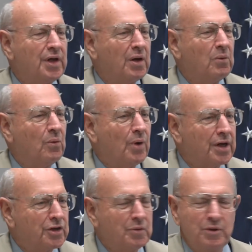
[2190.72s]
where they
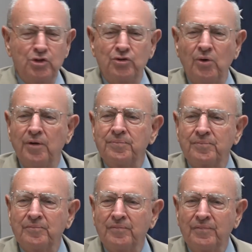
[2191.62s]
wanted to be sure
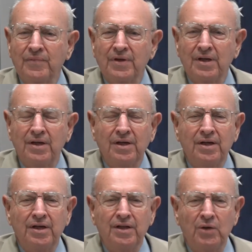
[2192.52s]

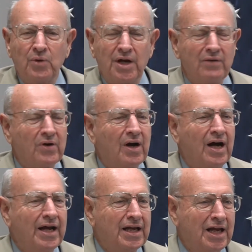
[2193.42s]
that whatever
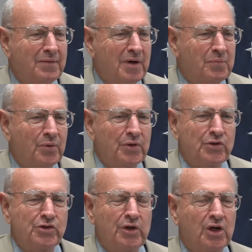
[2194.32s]
I came up
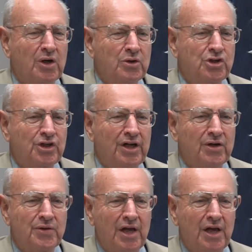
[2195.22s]
with as a negotiator,